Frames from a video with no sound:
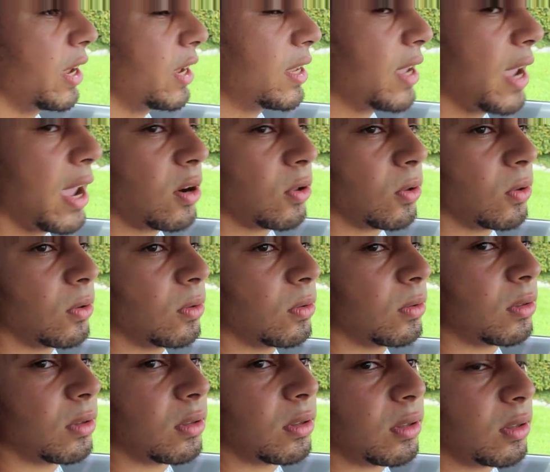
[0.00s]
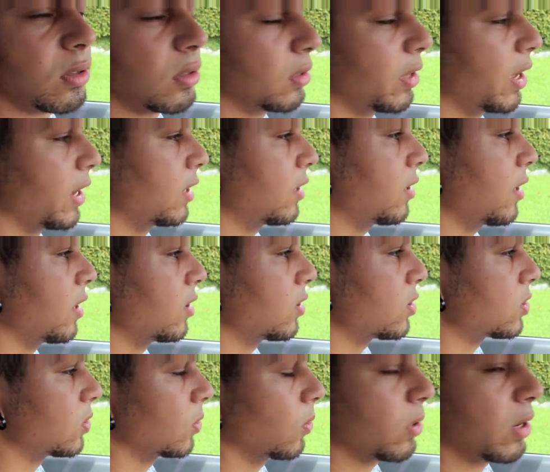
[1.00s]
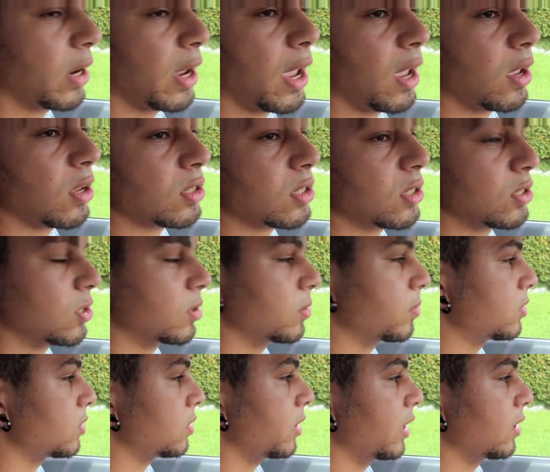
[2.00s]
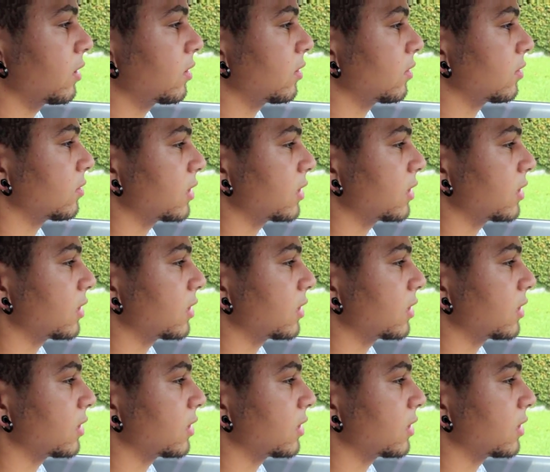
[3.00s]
like cattle like at a slaughterhouse and just like